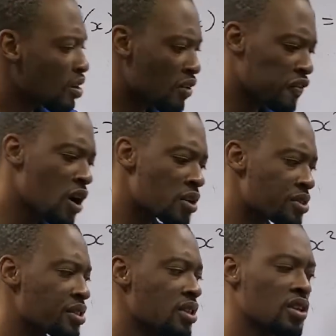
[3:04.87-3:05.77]
Of
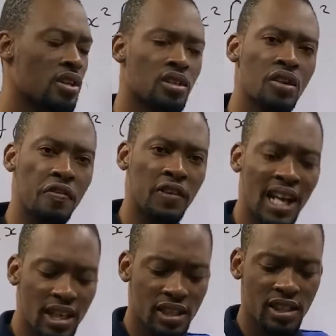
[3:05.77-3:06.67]
course, the
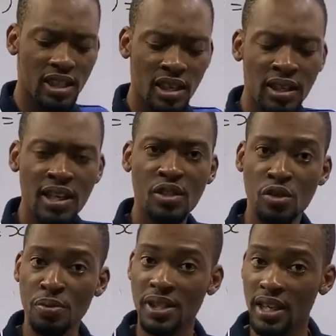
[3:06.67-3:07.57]
Flash Learners
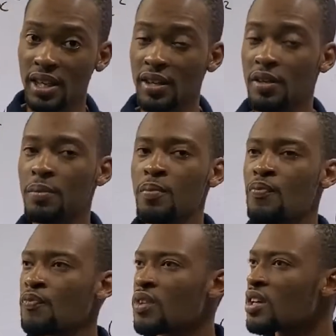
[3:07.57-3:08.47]
YouTube channel
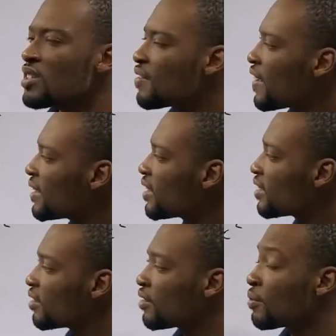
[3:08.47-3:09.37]
is divided,
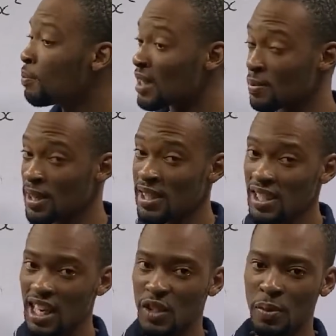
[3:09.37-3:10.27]

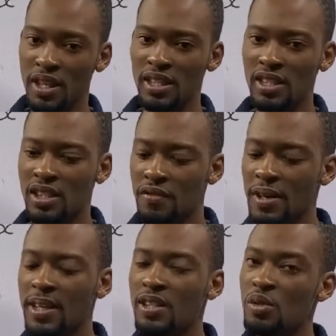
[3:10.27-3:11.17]
mathematics aspect is
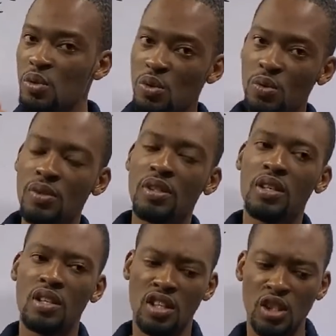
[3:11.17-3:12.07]
divided into two.
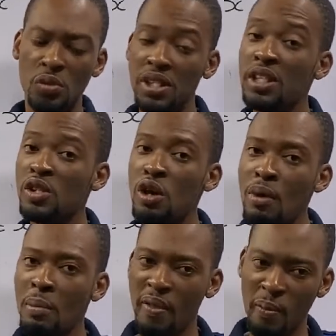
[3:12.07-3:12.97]
You will see the
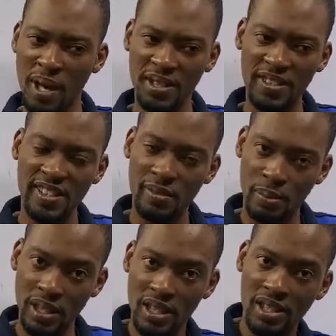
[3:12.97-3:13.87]
normal mathematics
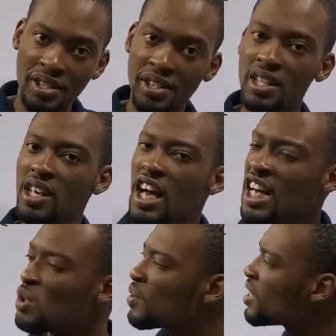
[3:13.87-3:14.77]
playlist
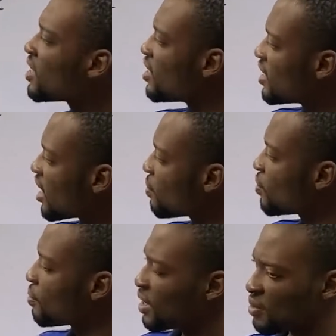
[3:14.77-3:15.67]
and you will see the JAMB
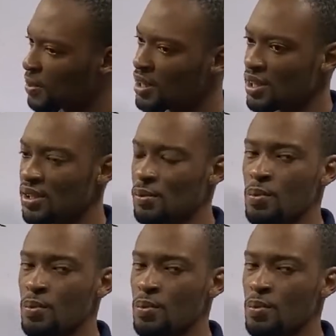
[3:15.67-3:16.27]
mathematics.